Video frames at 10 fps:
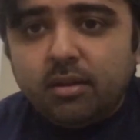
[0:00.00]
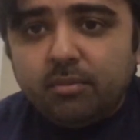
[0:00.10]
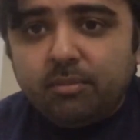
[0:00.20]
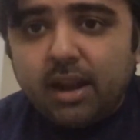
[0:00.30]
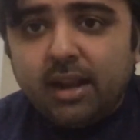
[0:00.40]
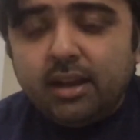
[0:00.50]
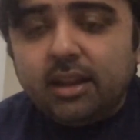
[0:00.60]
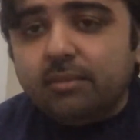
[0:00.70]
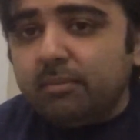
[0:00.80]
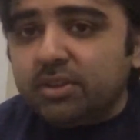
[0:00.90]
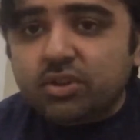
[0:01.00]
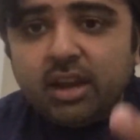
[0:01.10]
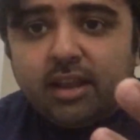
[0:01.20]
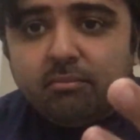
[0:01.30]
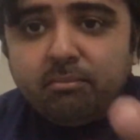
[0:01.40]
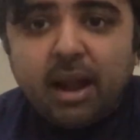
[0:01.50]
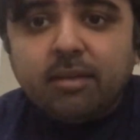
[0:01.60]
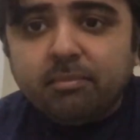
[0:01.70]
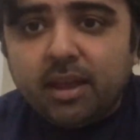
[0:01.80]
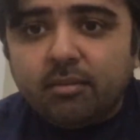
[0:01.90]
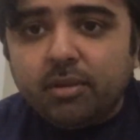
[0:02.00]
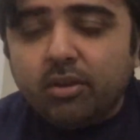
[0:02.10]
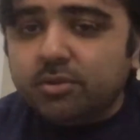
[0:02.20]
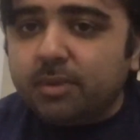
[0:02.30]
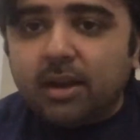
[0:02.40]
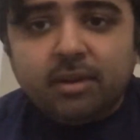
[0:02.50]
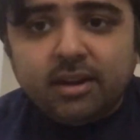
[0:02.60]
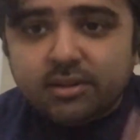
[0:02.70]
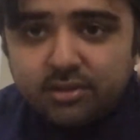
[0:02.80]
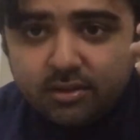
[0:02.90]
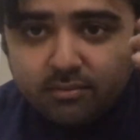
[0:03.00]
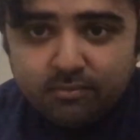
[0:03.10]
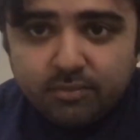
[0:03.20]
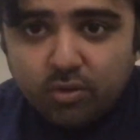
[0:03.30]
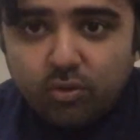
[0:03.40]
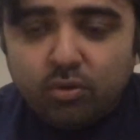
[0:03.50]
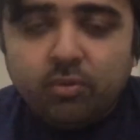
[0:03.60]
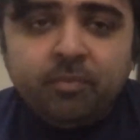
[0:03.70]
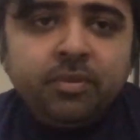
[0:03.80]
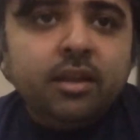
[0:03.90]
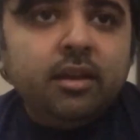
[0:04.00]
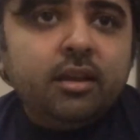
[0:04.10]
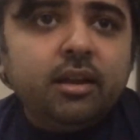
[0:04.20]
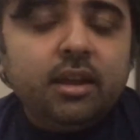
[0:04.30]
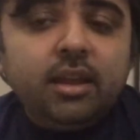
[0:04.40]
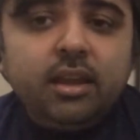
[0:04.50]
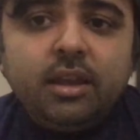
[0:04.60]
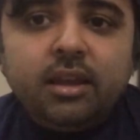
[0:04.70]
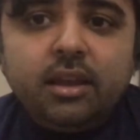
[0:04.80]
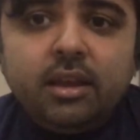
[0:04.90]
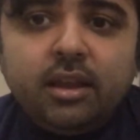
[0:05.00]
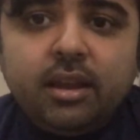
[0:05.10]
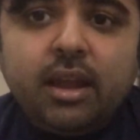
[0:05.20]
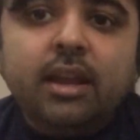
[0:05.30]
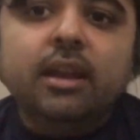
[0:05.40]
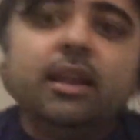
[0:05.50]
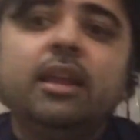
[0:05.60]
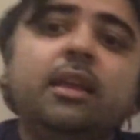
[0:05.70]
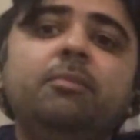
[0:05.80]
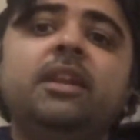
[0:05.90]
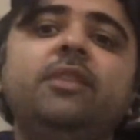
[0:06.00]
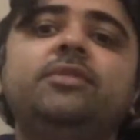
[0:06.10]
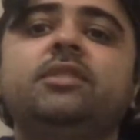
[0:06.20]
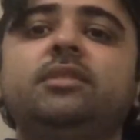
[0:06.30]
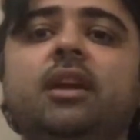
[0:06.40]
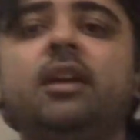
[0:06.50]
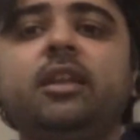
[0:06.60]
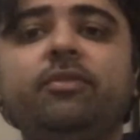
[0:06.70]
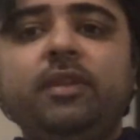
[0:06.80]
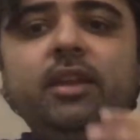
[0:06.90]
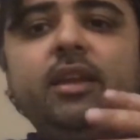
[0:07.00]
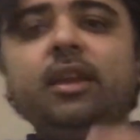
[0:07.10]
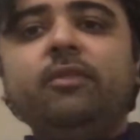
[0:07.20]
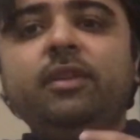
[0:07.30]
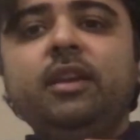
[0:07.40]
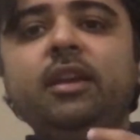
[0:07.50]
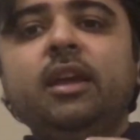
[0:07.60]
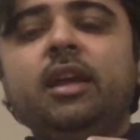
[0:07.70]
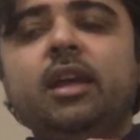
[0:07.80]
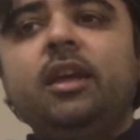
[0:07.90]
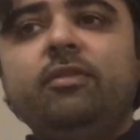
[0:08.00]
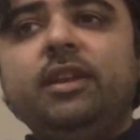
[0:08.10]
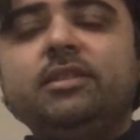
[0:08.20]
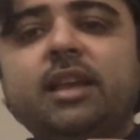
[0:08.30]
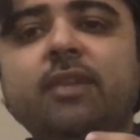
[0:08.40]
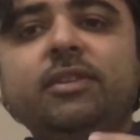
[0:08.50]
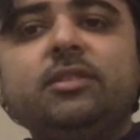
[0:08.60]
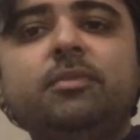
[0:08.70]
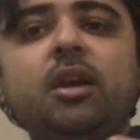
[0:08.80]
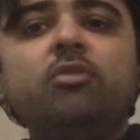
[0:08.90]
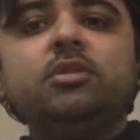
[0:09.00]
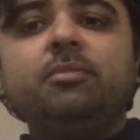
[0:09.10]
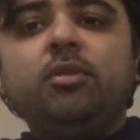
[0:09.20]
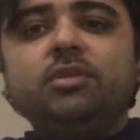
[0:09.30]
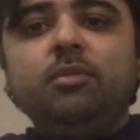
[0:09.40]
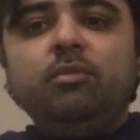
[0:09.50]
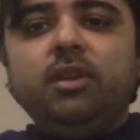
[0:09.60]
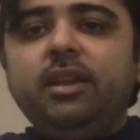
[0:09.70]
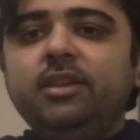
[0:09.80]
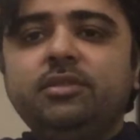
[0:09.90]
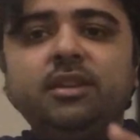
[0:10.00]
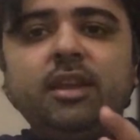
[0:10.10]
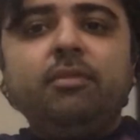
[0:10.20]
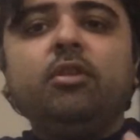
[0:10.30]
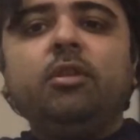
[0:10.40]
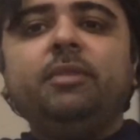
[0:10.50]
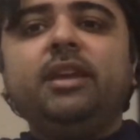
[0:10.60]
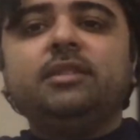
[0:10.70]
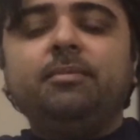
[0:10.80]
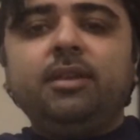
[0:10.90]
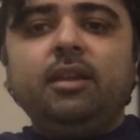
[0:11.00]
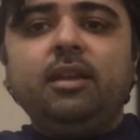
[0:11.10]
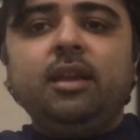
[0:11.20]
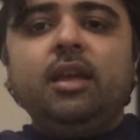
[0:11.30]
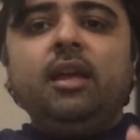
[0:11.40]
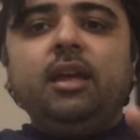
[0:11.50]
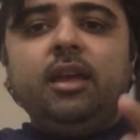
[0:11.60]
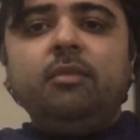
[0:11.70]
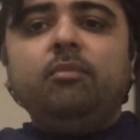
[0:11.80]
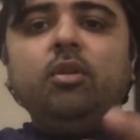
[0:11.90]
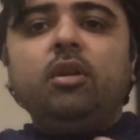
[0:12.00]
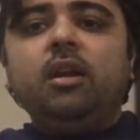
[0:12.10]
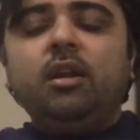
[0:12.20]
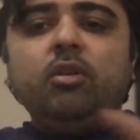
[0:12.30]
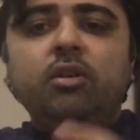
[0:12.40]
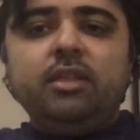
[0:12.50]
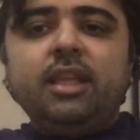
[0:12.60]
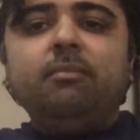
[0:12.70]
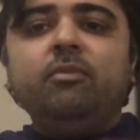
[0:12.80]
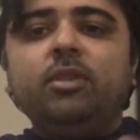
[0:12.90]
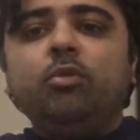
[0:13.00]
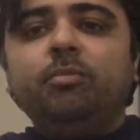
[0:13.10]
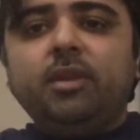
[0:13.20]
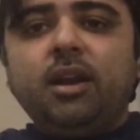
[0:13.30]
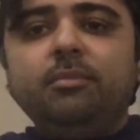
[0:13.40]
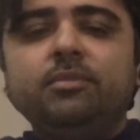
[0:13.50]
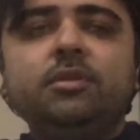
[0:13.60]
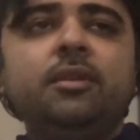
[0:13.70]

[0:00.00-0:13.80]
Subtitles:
blindly, much like Batman, because Batman doesn't, you know, he believes his gut. If he is having some doubts about someone, he is never going to be accepting him or her or them with open arms.